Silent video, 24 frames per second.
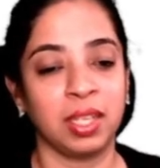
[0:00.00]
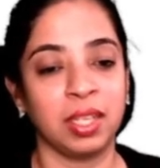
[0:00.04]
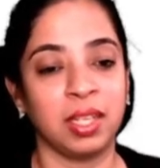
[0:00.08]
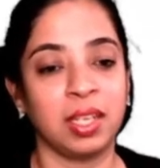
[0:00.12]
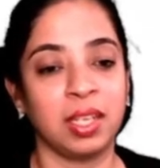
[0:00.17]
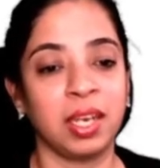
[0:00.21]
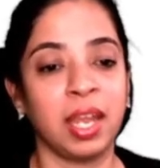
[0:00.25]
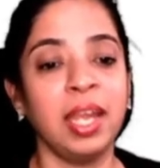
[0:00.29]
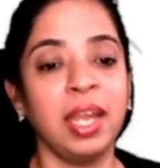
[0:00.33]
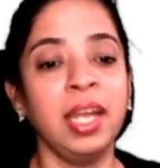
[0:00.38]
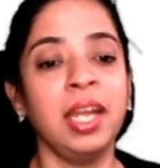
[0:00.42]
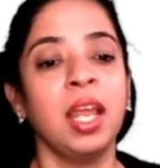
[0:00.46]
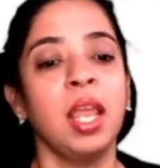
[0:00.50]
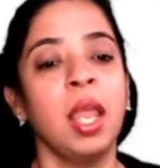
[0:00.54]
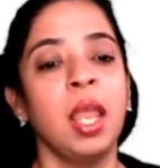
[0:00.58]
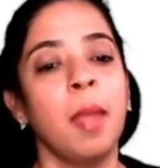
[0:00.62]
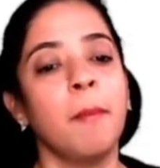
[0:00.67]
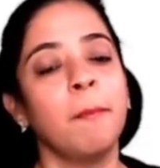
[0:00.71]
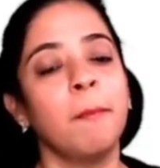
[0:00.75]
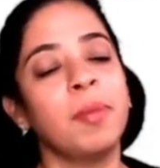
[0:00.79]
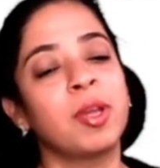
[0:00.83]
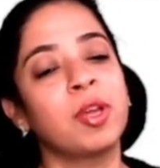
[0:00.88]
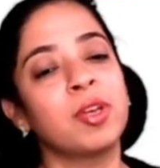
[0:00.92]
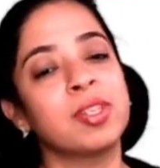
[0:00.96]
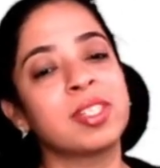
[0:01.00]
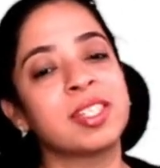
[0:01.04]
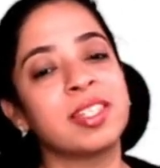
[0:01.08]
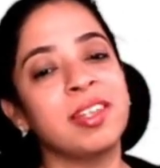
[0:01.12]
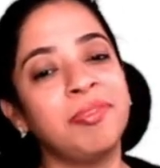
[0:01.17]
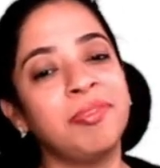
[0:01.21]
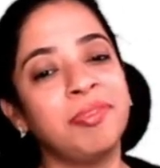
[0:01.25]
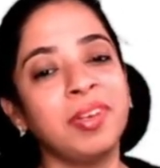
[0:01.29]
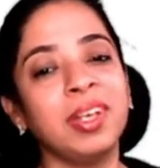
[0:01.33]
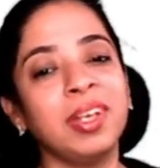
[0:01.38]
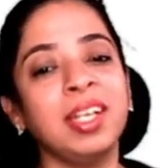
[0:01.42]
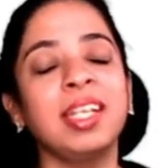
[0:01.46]
right because
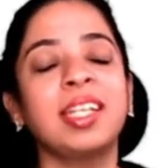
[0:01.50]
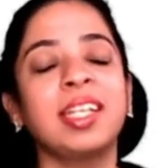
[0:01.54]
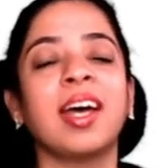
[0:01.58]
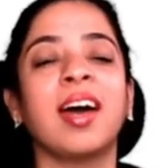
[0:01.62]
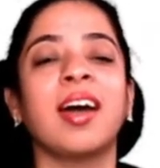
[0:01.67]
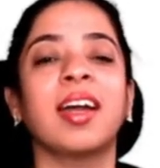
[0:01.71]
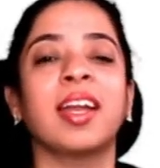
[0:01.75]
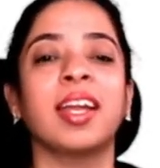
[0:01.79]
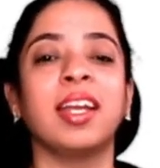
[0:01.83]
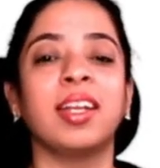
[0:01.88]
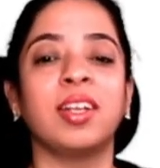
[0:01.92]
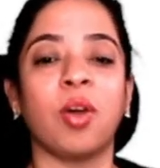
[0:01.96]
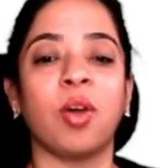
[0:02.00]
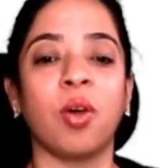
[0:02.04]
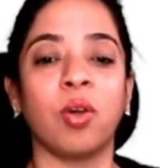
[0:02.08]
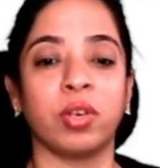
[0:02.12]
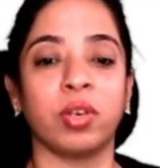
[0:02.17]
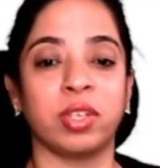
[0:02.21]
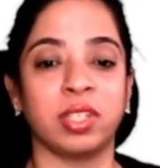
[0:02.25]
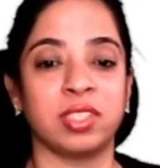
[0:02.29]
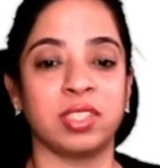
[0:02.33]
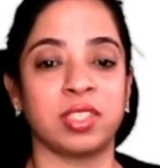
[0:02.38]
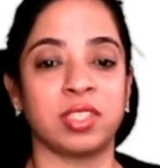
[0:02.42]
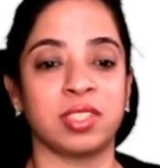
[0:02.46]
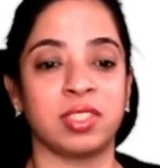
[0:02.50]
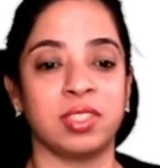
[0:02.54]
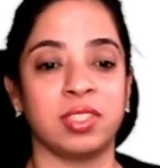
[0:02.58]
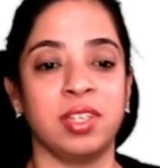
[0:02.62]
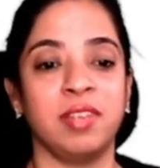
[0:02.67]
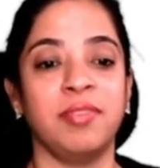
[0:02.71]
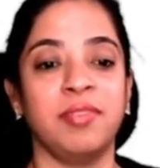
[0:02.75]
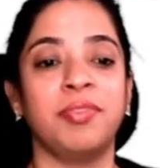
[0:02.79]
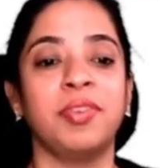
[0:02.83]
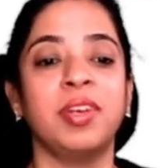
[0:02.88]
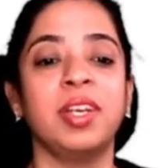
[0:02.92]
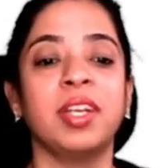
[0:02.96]
different target organs
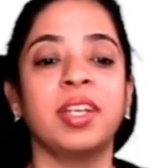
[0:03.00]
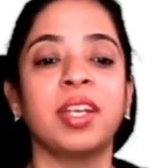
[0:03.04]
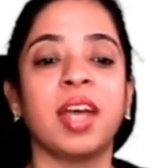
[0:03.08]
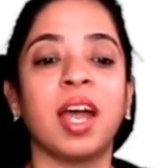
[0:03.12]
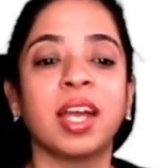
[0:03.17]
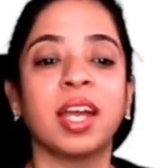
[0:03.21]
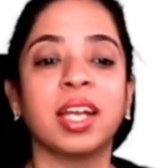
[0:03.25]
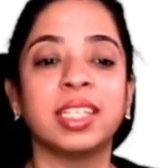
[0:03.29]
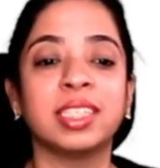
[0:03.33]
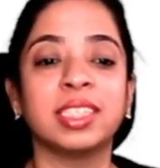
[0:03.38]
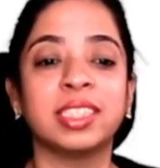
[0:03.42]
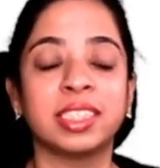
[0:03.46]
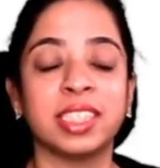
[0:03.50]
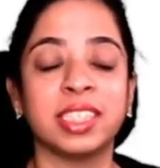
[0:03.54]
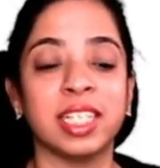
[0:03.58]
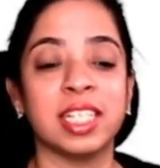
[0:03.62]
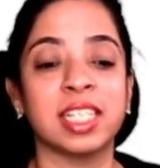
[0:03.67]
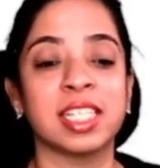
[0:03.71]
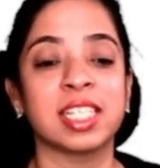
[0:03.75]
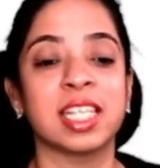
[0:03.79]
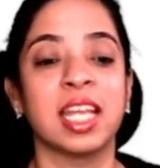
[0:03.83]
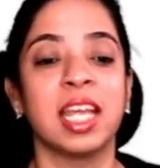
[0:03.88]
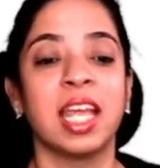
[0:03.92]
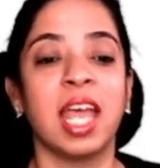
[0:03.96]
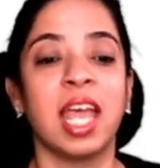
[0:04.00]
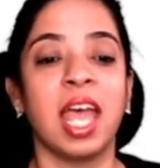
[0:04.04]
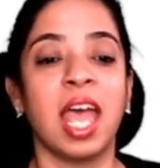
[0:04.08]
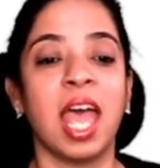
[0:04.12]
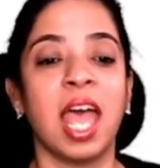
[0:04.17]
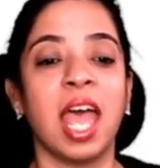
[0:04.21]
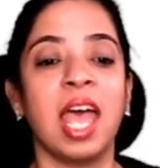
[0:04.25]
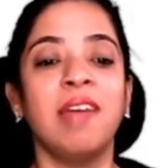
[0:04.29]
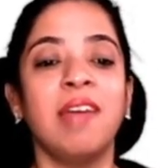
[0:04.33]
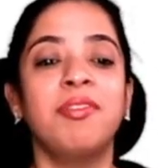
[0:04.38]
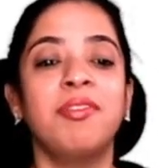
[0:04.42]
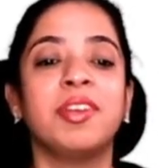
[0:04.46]
different target cells
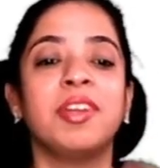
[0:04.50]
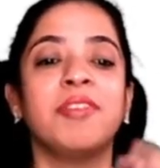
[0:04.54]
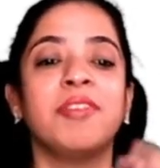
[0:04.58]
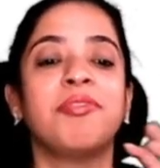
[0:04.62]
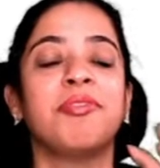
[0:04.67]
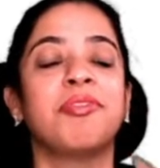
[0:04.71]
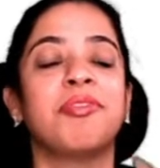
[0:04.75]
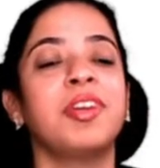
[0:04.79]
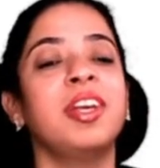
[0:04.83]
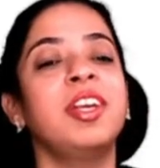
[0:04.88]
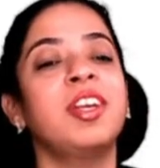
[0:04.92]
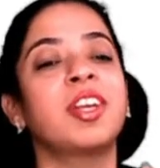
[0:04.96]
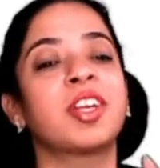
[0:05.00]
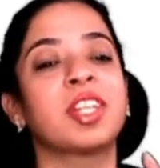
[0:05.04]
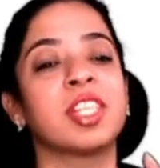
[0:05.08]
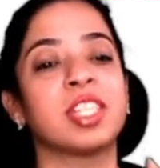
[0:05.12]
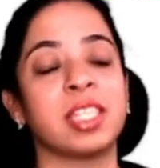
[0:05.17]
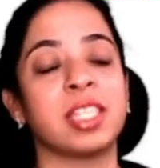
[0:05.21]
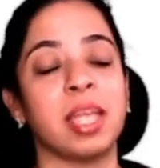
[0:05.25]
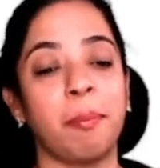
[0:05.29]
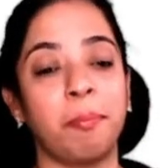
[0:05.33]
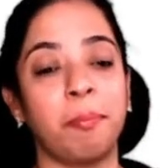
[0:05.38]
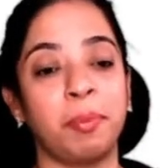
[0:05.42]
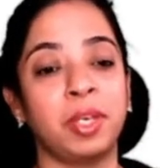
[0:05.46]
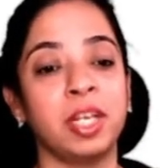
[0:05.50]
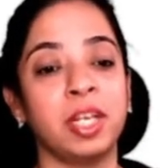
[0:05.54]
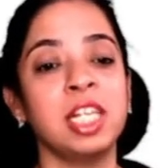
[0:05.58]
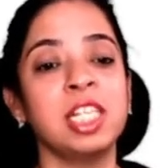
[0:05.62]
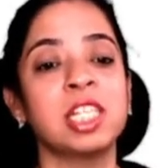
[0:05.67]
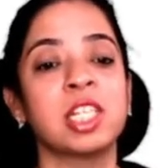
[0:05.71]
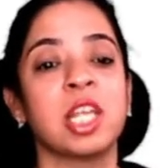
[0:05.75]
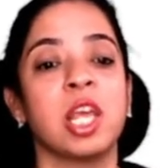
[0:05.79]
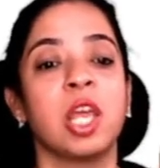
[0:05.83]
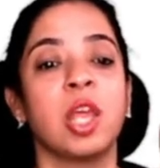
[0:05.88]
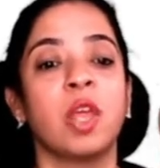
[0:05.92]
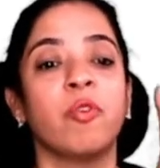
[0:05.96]
have different
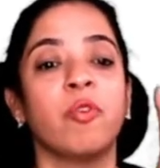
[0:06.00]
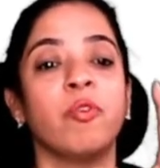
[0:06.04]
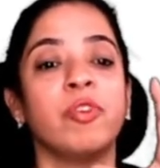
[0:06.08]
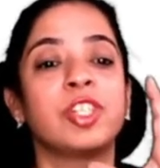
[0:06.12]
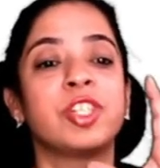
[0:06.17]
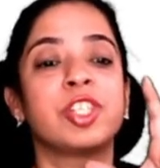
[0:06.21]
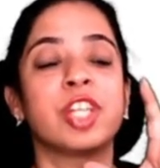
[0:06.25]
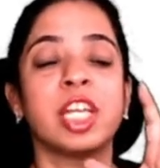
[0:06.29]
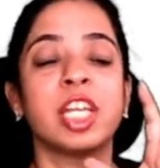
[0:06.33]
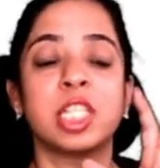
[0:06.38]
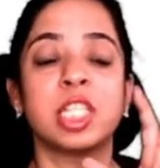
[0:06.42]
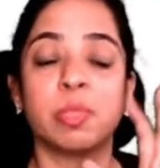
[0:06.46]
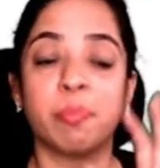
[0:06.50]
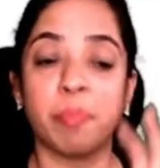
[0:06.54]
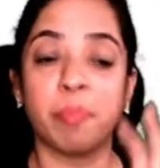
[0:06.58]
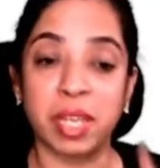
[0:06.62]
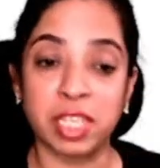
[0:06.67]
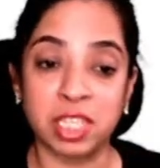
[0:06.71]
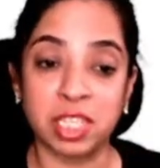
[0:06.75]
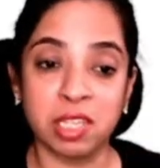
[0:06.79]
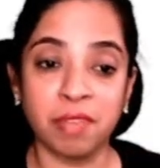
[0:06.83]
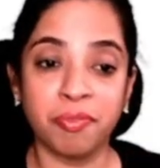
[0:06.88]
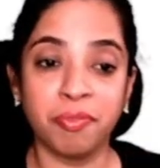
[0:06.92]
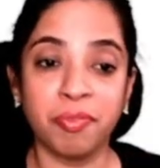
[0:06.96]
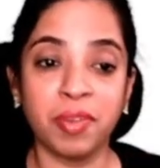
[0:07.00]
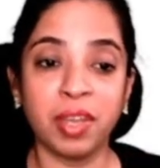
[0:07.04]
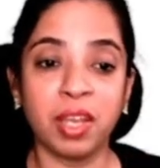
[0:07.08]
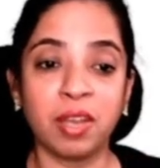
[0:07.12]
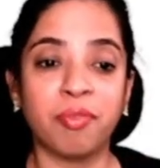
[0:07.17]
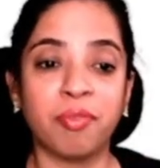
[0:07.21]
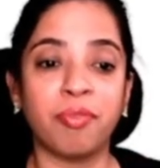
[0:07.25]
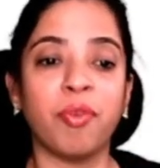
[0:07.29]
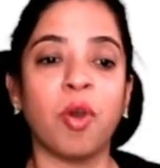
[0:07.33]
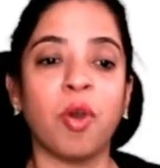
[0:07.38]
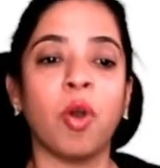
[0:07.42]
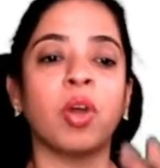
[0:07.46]
receptors which are specific
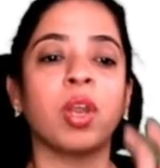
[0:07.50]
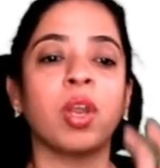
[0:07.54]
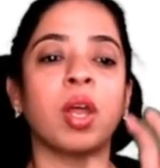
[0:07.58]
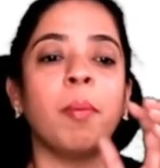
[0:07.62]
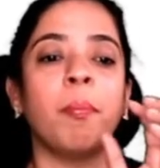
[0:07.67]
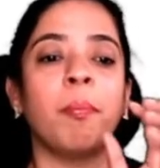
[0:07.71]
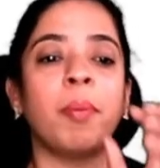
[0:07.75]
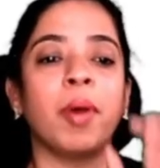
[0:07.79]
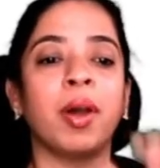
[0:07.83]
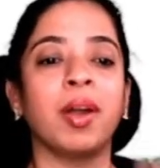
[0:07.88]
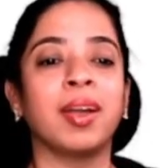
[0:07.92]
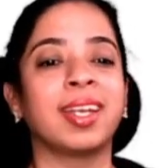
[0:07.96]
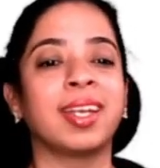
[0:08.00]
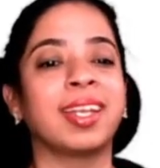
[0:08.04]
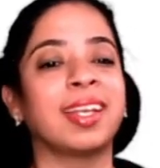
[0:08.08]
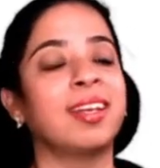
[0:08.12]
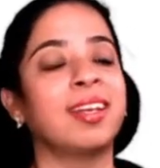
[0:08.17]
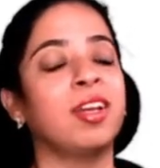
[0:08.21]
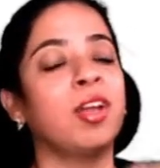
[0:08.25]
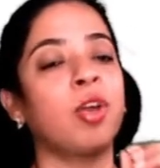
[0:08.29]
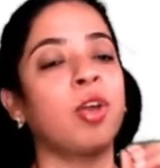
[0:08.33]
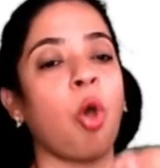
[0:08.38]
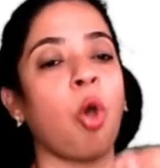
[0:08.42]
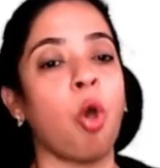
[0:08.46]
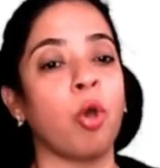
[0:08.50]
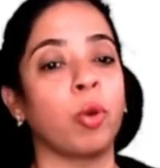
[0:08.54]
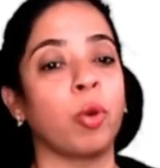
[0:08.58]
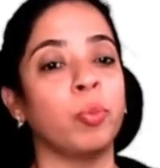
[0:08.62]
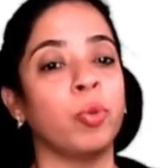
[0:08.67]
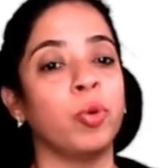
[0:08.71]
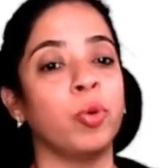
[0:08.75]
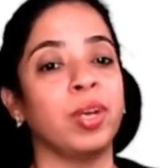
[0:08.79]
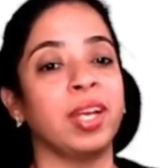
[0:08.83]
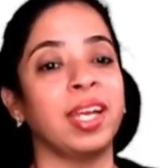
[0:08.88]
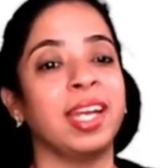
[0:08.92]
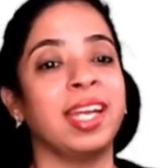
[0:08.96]
for a particular
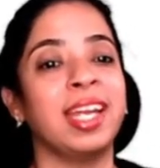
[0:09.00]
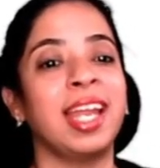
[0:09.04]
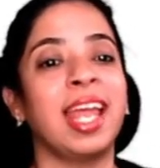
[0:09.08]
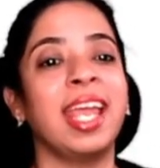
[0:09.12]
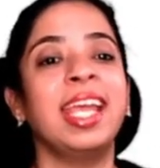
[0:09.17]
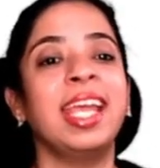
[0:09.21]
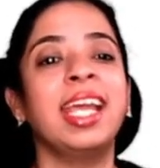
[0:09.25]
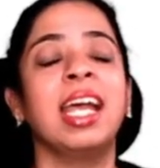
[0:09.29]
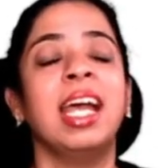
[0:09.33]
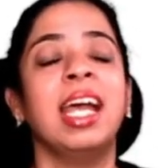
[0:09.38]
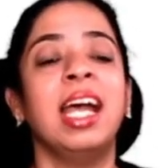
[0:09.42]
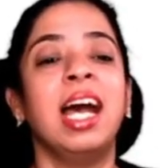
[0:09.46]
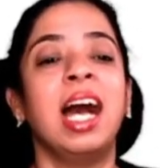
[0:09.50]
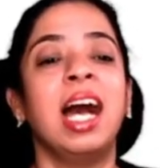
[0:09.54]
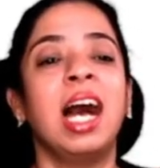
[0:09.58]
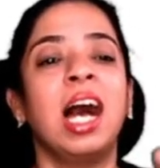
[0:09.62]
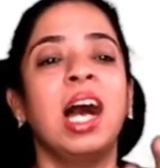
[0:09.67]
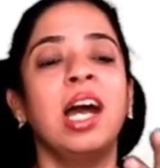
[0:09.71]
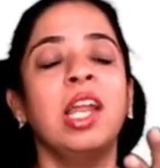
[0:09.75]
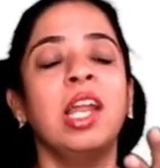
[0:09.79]
hormone like a